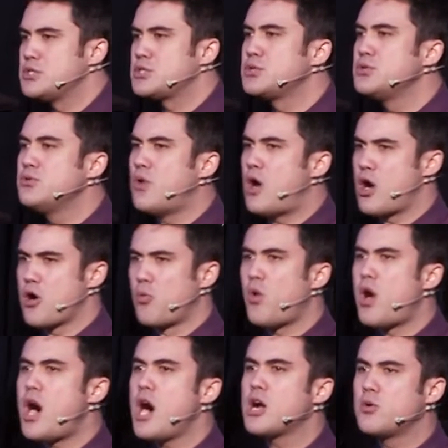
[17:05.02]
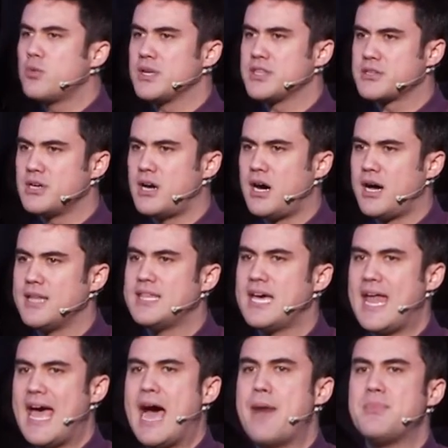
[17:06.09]
to our walk with God
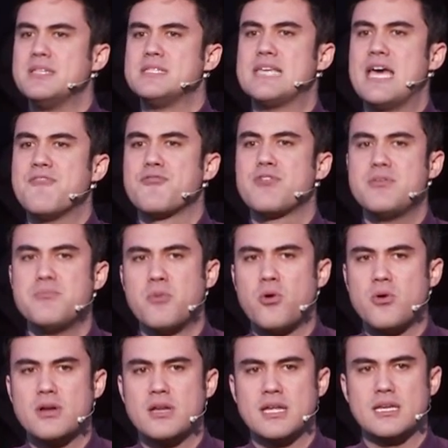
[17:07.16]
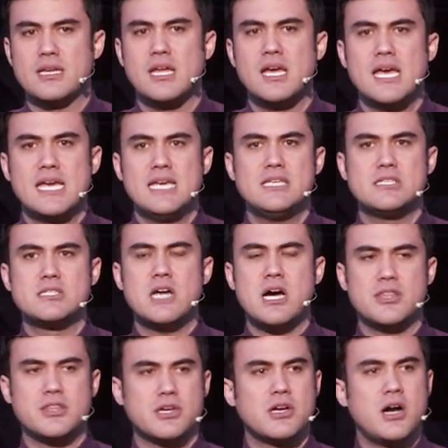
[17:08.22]
that happens every morning. He's
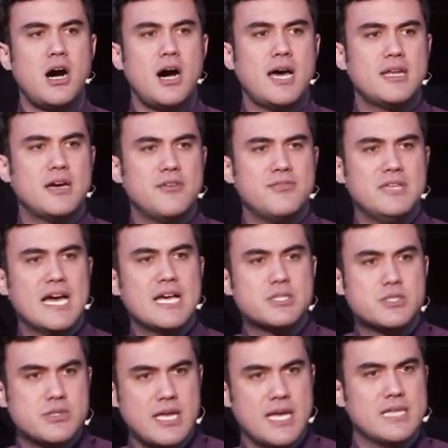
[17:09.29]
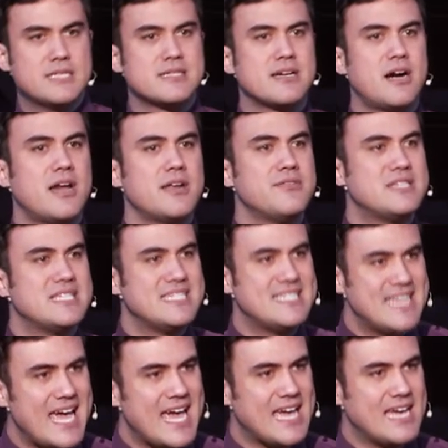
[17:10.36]
not the God of yesterday, he's God of
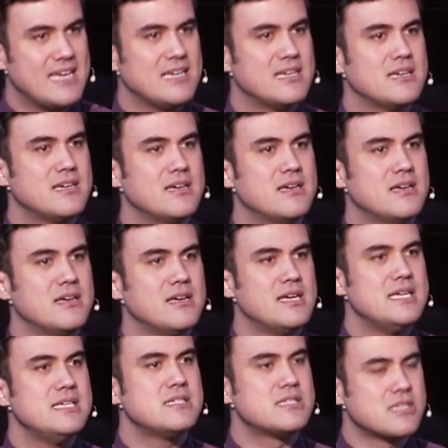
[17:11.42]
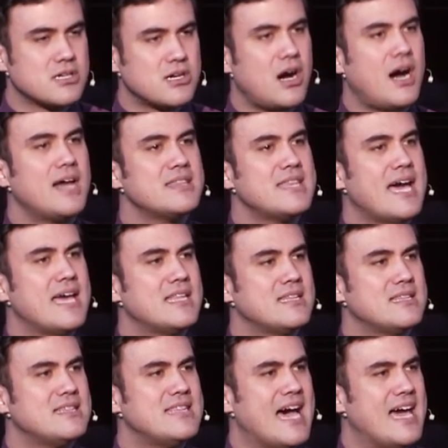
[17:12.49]
today. He's the God
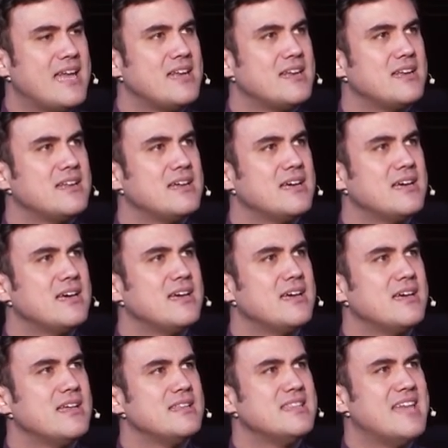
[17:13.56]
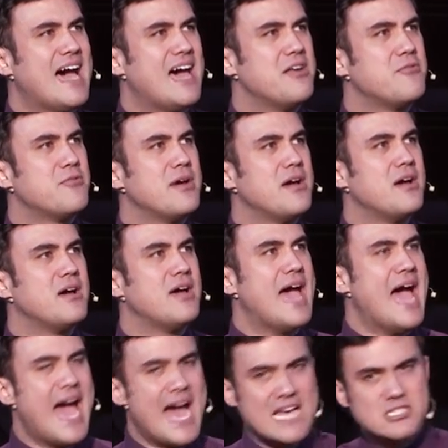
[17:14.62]
that
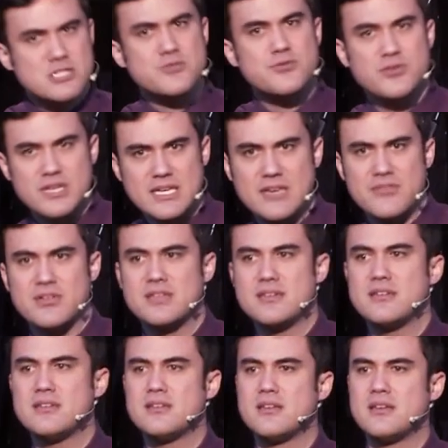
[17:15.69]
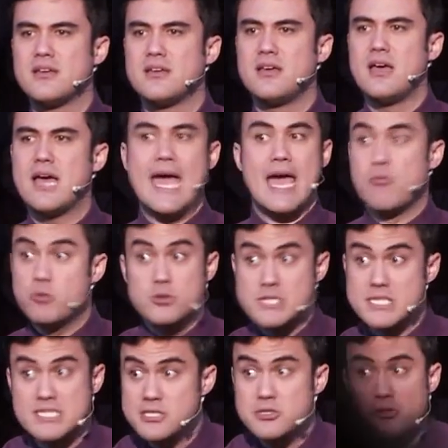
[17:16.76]
has forgiven and will
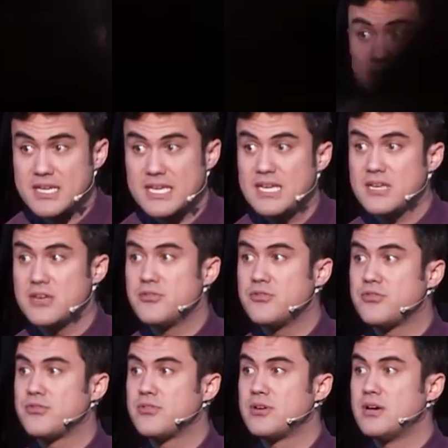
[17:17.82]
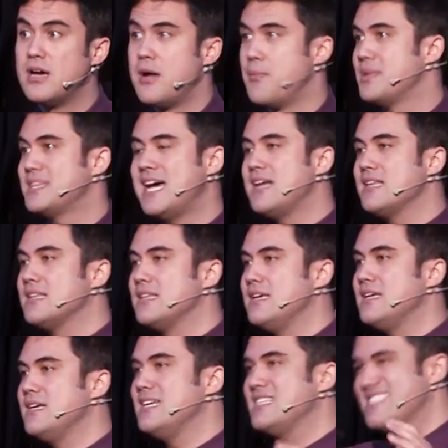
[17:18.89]
still forgive, but that
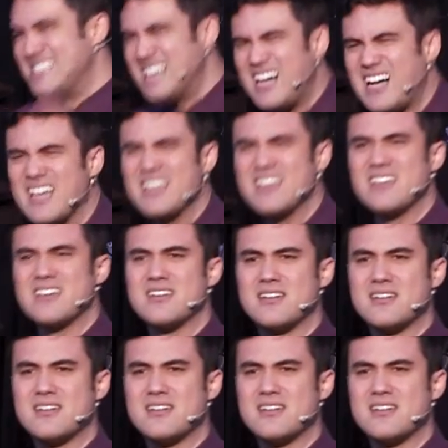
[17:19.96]
it's done.